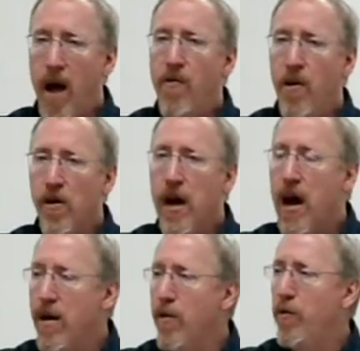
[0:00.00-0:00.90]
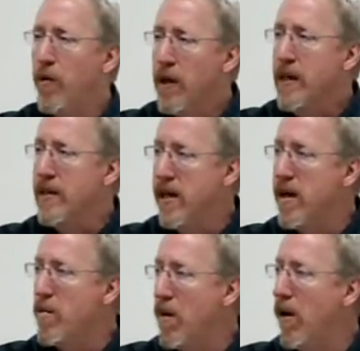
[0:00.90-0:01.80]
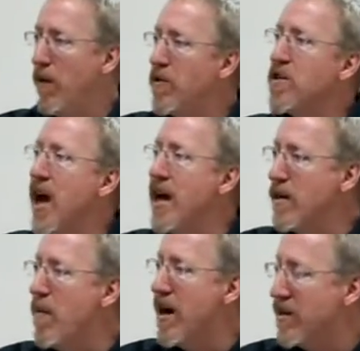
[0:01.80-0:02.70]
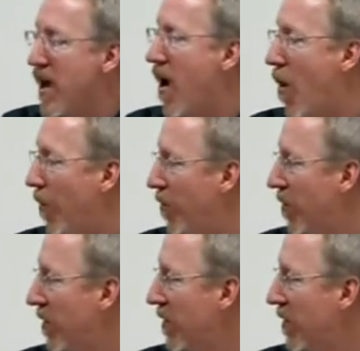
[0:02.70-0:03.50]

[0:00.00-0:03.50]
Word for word: I feel kind of dim of sight myself.